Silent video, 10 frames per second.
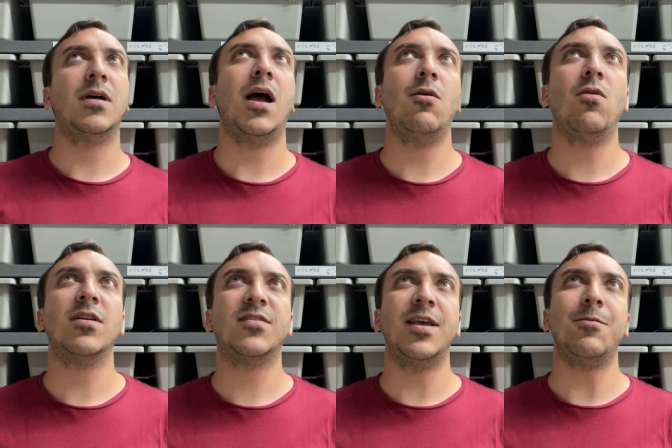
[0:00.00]
I want
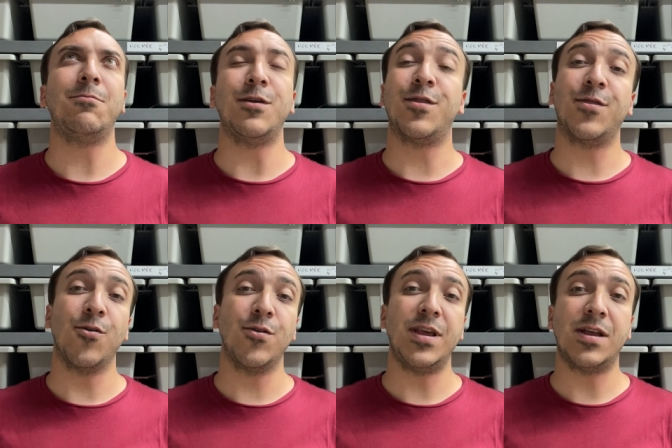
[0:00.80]
to say maybe
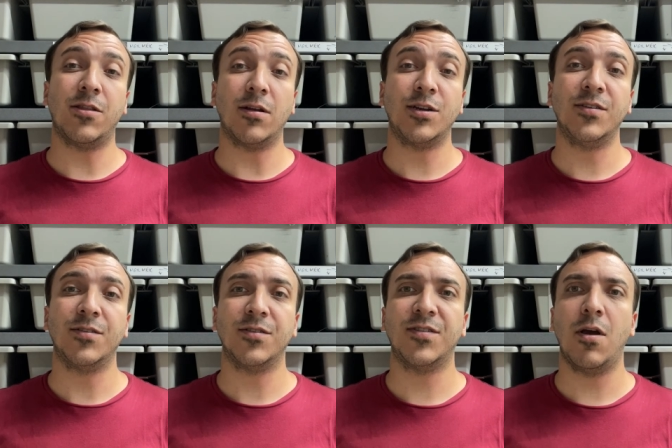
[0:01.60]
30 clutches
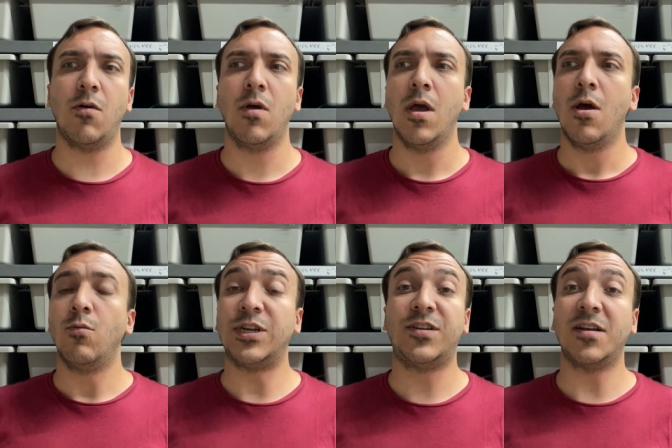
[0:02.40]
or so,
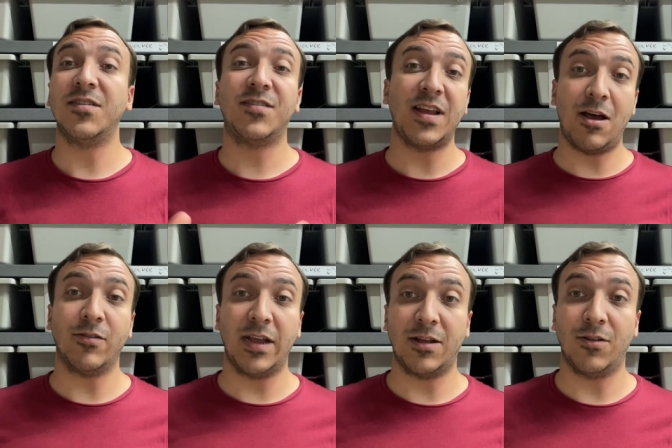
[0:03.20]
which doesn't
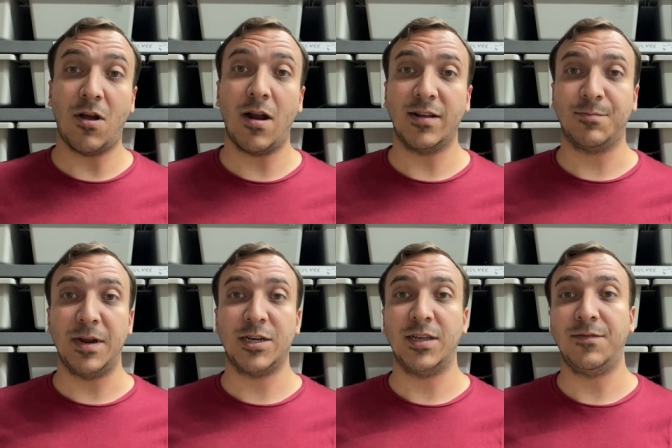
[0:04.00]
sound like a lot,
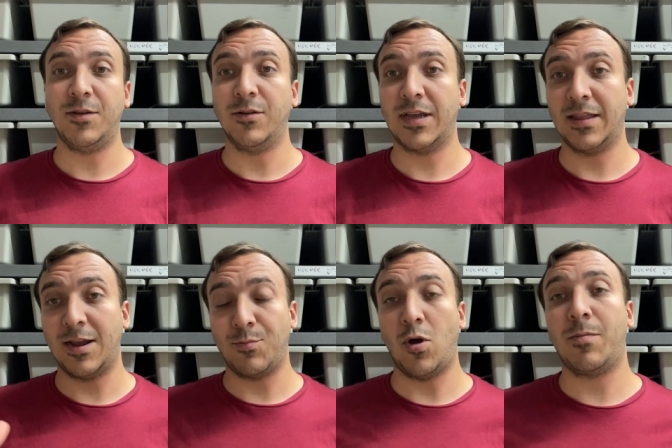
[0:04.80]
especially if you look at like ball